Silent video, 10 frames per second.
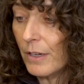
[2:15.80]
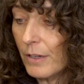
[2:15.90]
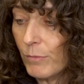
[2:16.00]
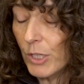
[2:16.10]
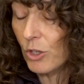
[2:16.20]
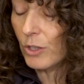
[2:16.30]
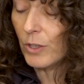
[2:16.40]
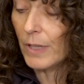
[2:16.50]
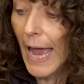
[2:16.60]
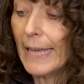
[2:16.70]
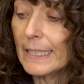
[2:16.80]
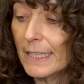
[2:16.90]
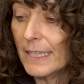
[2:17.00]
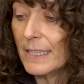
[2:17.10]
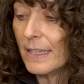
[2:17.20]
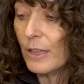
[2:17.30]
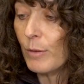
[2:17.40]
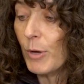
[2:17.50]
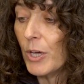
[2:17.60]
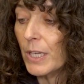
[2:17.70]
original Latin is in
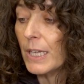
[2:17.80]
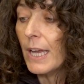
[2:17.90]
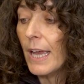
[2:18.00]
the book.